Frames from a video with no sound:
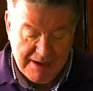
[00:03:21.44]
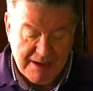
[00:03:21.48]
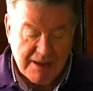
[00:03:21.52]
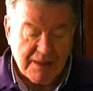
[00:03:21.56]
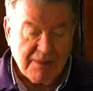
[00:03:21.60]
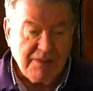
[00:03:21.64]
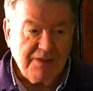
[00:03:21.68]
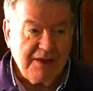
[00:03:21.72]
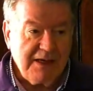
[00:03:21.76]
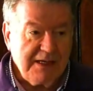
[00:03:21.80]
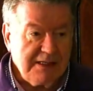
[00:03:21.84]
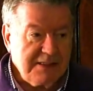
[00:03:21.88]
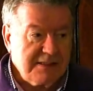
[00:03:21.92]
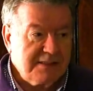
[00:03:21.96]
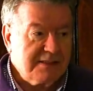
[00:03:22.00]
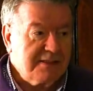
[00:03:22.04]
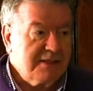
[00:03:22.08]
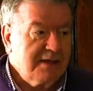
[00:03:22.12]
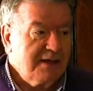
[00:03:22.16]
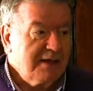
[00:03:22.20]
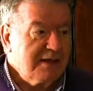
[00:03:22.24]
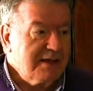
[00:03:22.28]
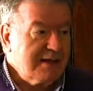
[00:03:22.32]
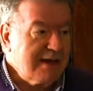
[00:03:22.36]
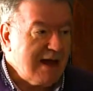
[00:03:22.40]

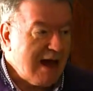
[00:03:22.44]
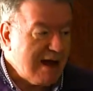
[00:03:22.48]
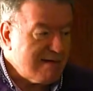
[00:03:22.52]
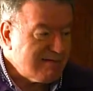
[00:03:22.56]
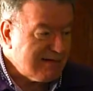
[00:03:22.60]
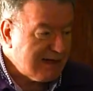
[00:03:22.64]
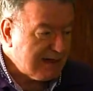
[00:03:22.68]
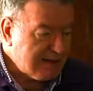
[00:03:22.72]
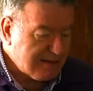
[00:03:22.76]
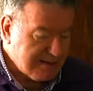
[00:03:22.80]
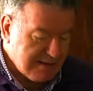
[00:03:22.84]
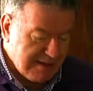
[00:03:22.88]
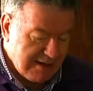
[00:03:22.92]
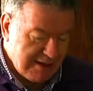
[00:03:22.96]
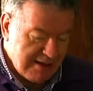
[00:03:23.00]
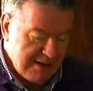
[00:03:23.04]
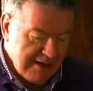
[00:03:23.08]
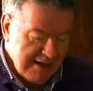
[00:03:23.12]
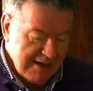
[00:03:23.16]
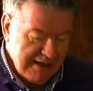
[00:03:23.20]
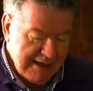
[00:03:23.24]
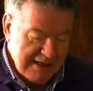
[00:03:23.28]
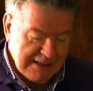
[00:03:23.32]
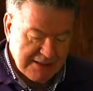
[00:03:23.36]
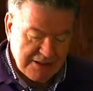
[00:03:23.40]
This
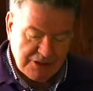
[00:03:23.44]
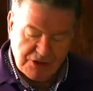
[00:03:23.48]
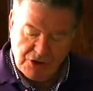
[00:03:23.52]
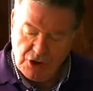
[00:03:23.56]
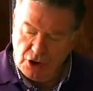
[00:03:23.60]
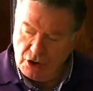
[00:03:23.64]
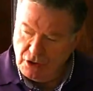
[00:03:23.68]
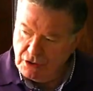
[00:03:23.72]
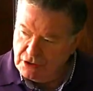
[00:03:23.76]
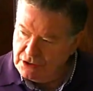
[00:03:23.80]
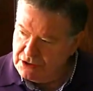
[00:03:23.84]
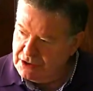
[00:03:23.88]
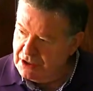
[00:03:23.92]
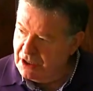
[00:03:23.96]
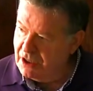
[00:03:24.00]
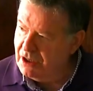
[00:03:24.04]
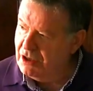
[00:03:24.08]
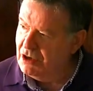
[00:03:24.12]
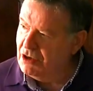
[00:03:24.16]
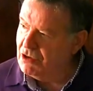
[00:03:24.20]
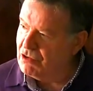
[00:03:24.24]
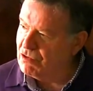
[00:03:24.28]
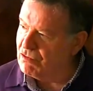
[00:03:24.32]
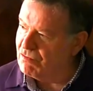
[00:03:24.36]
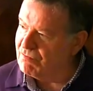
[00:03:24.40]
character is
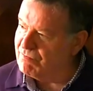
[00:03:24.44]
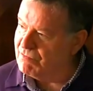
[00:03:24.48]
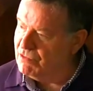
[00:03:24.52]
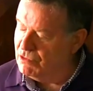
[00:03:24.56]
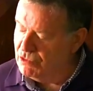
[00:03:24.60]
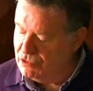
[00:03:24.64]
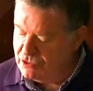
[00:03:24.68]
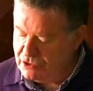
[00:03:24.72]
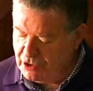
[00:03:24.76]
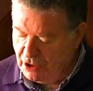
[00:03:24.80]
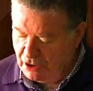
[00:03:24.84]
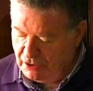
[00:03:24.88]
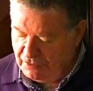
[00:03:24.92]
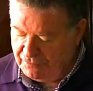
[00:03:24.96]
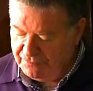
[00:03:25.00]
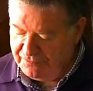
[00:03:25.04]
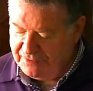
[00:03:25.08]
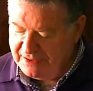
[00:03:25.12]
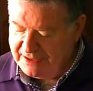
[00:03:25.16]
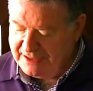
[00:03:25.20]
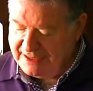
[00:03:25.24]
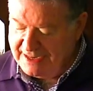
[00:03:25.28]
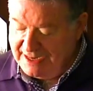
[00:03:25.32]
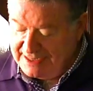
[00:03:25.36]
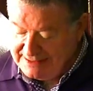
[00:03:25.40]
Dr. Rudolf
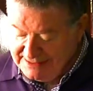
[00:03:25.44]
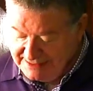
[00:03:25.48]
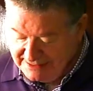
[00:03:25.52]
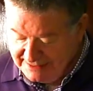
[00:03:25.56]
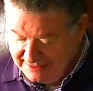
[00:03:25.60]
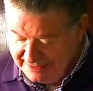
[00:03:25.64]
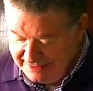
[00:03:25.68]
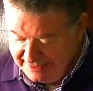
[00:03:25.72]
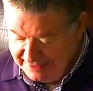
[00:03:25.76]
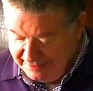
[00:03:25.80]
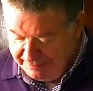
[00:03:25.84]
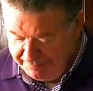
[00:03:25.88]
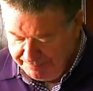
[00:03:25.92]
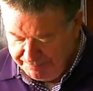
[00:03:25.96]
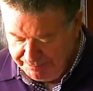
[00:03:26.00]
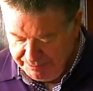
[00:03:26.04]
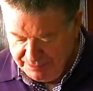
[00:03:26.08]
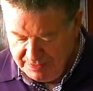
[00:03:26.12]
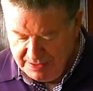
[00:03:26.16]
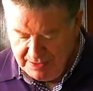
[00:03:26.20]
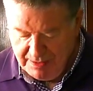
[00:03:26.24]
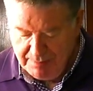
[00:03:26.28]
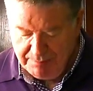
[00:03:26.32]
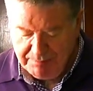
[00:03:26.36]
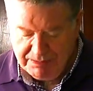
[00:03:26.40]
Kastner,
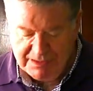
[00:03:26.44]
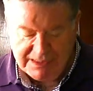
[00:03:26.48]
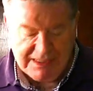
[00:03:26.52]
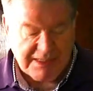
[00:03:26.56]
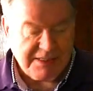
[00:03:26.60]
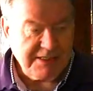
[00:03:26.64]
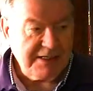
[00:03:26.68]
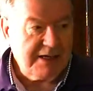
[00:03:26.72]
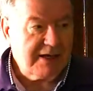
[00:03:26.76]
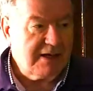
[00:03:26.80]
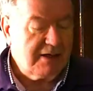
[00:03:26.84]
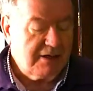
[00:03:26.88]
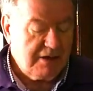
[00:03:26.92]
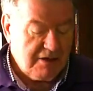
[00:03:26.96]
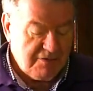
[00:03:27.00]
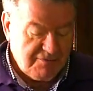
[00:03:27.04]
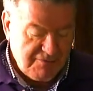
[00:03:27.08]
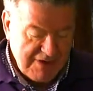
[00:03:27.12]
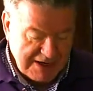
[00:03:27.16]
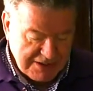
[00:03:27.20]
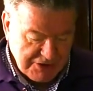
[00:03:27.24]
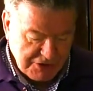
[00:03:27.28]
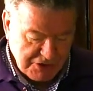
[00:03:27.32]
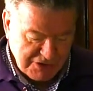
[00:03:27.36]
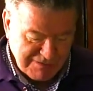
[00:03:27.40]
political
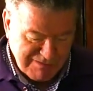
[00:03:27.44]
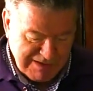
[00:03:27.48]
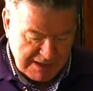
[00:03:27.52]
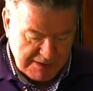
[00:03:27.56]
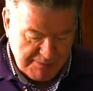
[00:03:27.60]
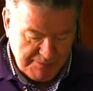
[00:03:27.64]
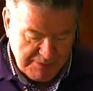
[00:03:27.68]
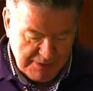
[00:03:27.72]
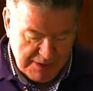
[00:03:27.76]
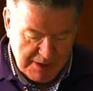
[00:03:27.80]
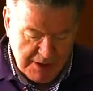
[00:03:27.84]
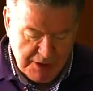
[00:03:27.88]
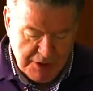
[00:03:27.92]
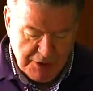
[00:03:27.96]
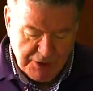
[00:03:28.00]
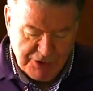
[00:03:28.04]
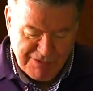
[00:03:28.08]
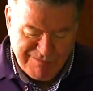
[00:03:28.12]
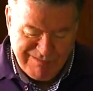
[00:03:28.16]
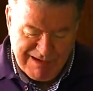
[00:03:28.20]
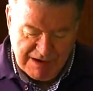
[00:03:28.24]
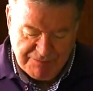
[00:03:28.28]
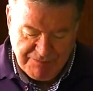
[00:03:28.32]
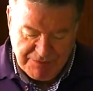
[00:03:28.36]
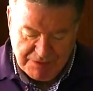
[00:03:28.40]
adventurer
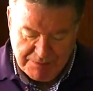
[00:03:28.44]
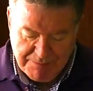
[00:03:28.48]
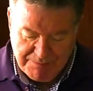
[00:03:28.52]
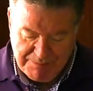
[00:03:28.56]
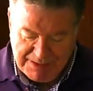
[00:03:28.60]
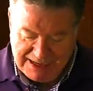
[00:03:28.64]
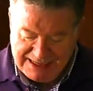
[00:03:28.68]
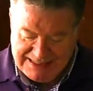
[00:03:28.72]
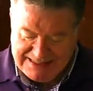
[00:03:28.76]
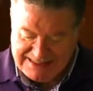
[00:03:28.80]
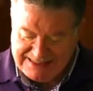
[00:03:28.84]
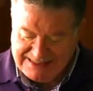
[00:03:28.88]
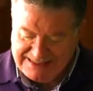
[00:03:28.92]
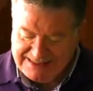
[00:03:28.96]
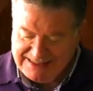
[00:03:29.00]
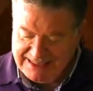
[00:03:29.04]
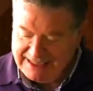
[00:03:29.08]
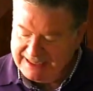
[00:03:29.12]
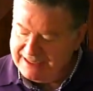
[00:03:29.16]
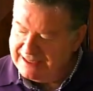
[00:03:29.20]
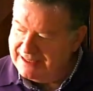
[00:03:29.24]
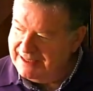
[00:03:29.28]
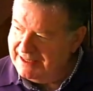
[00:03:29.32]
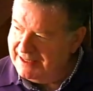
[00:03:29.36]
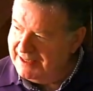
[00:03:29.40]
driven by
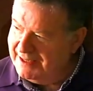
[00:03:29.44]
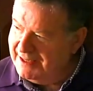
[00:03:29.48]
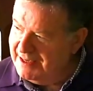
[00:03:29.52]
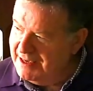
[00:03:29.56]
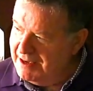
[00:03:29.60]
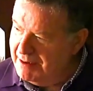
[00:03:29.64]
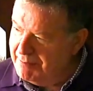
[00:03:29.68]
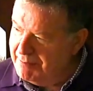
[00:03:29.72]
sickly